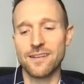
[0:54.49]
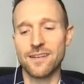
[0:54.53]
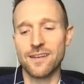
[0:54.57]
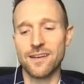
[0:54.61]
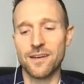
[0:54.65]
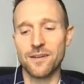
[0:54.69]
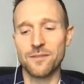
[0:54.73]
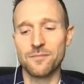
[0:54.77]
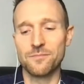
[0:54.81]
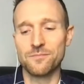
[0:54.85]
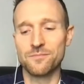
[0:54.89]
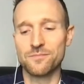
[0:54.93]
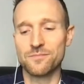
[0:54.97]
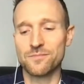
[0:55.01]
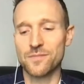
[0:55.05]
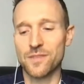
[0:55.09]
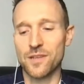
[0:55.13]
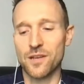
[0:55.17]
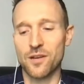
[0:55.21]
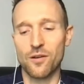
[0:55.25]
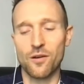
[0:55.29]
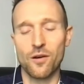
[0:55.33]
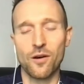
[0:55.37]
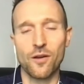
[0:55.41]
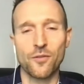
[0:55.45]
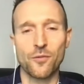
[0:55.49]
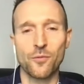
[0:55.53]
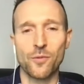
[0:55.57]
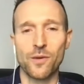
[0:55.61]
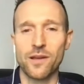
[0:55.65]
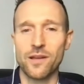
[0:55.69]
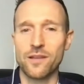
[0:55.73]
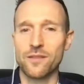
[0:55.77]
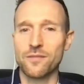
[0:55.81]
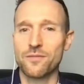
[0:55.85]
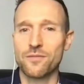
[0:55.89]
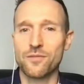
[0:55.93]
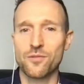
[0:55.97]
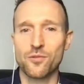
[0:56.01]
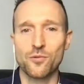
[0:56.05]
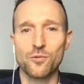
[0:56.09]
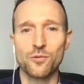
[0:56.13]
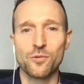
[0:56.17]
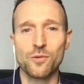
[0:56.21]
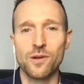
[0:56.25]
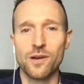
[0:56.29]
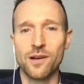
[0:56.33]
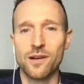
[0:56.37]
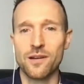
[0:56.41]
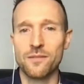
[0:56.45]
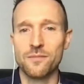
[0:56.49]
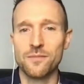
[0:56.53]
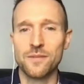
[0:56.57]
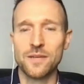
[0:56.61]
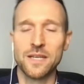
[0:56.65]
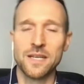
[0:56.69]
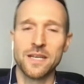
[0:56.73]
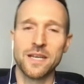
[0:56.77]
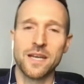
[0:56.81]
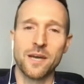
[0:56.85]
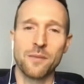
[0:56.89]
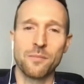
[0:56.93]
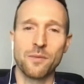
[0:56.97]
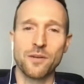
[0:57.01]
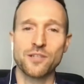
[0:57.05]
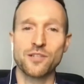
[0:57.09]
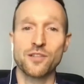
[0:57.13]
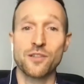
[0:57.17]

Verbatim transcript: and um, you know all the way through uh,